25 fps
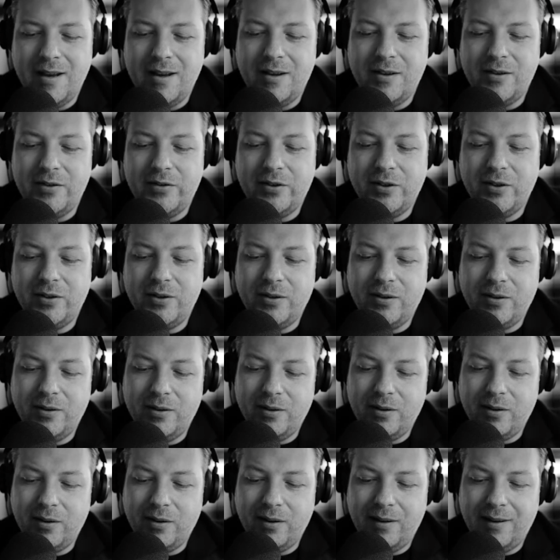
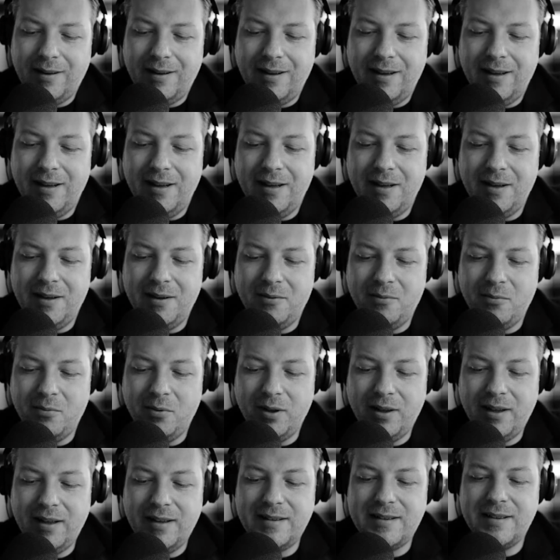So
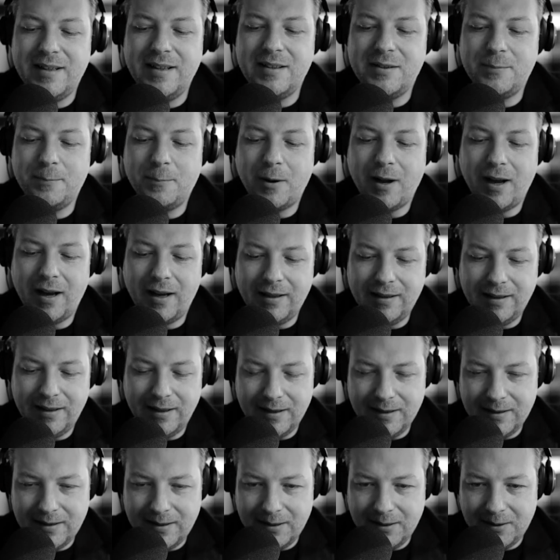what is this
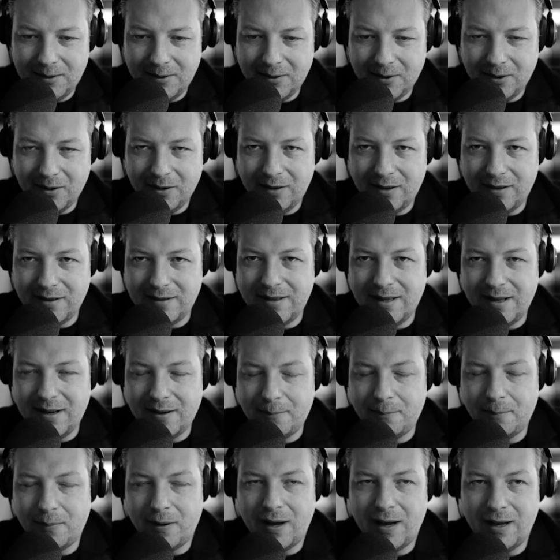practice? Now, is there
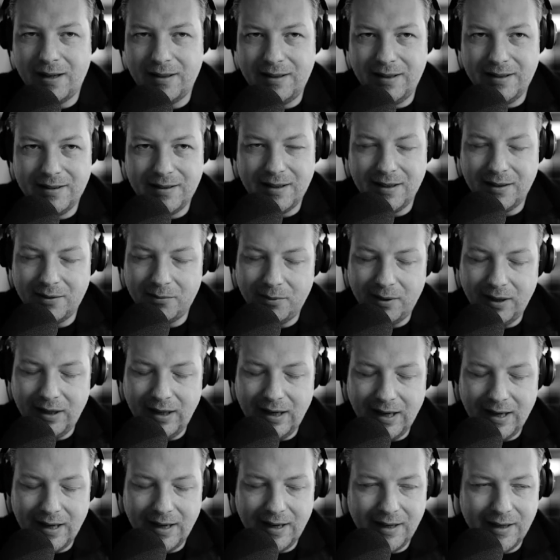a practice that we
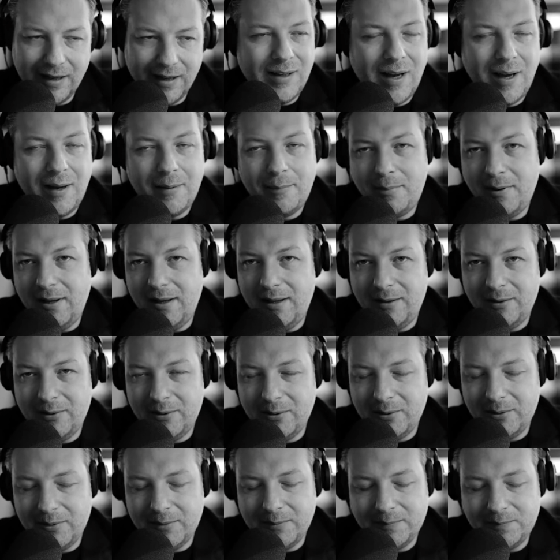can type
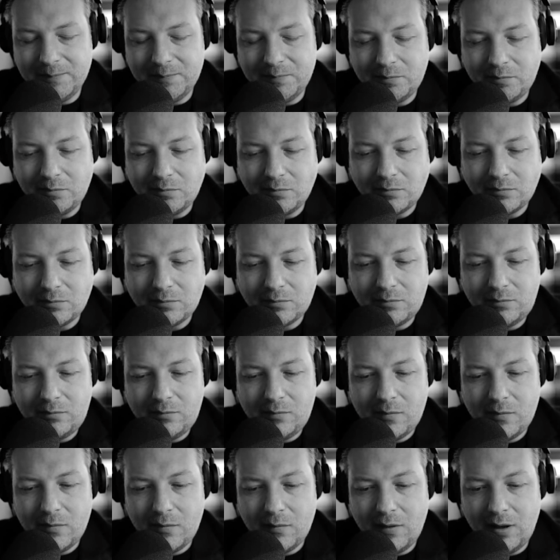into?
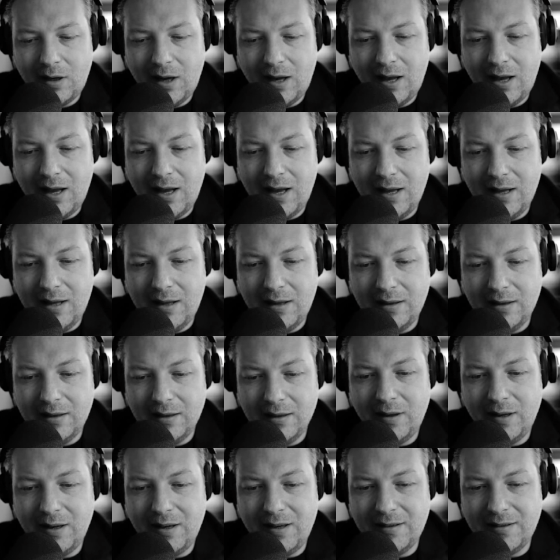And
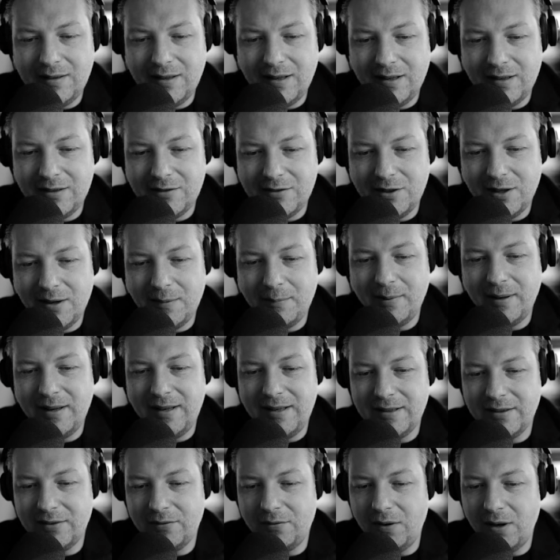there is a
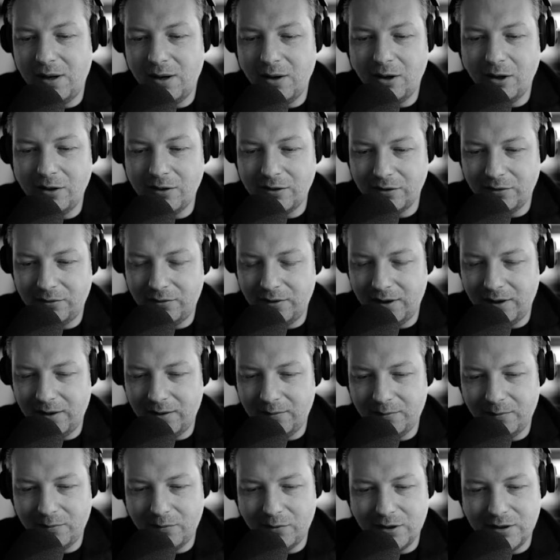Japanese philosophy
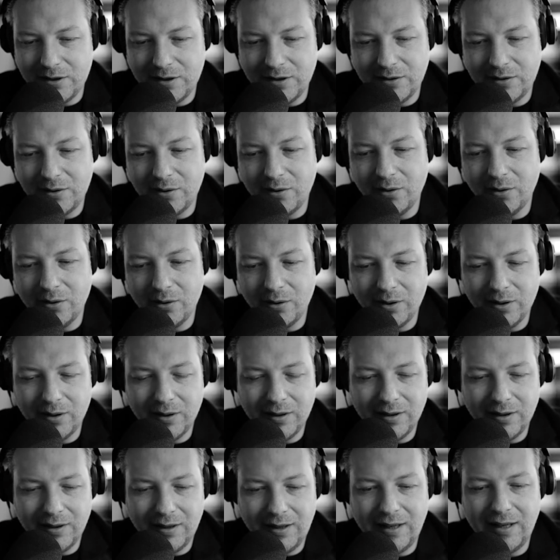which is called
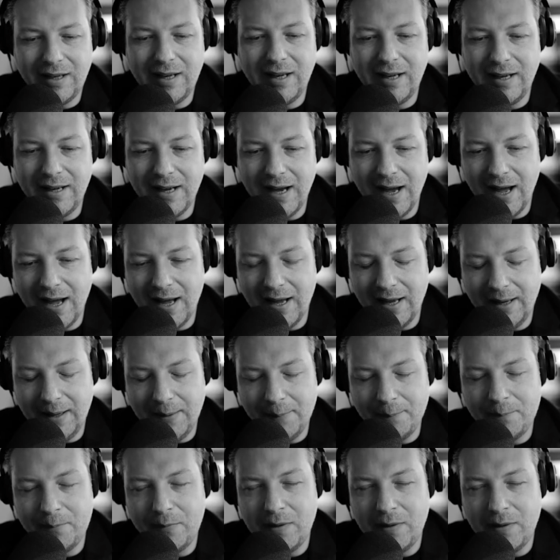IKIGAI.